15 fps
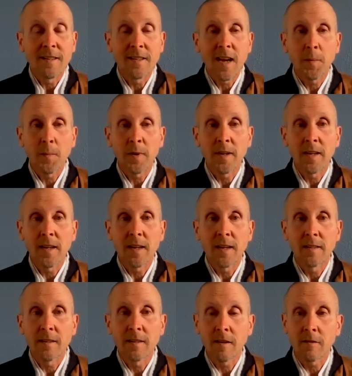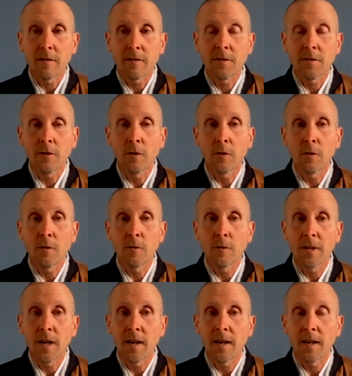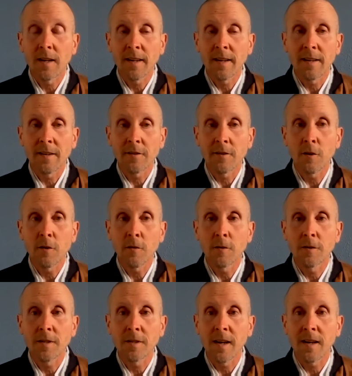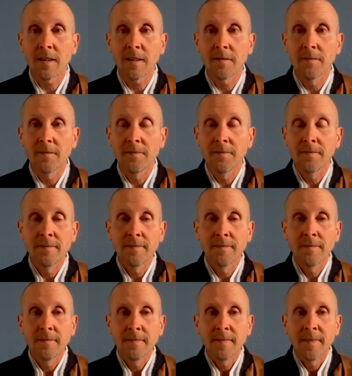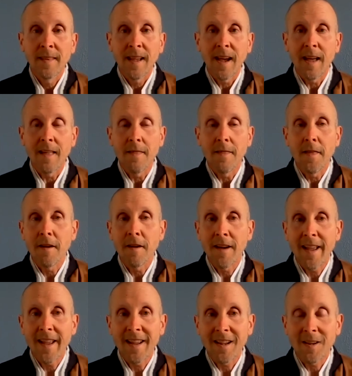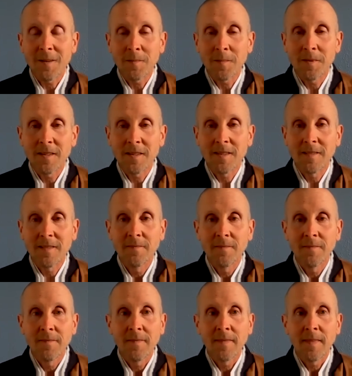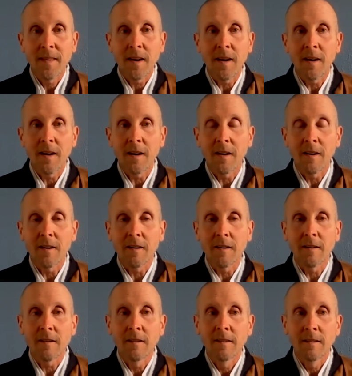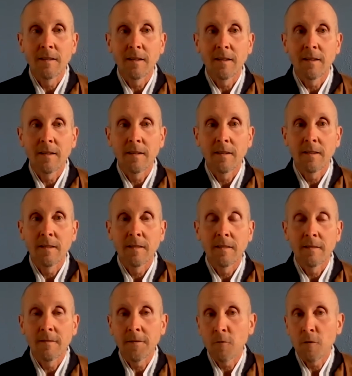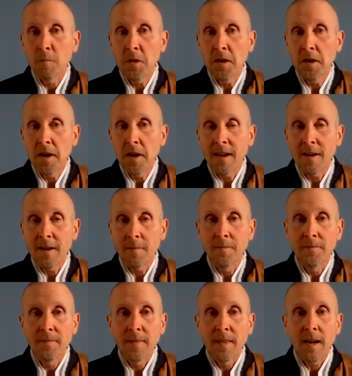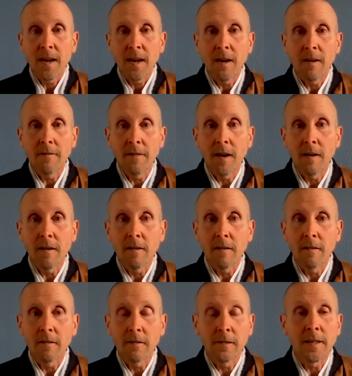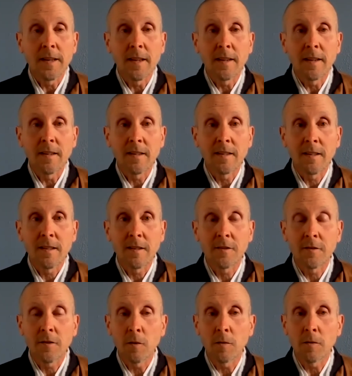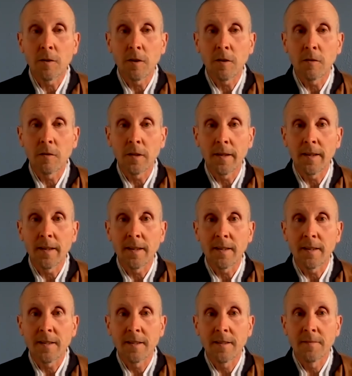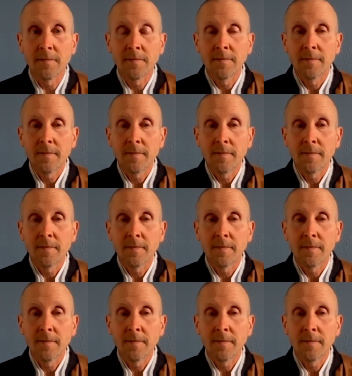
in Japanese are Sozan and Tozan, and their names form the name of our lineage, the Soto lineage.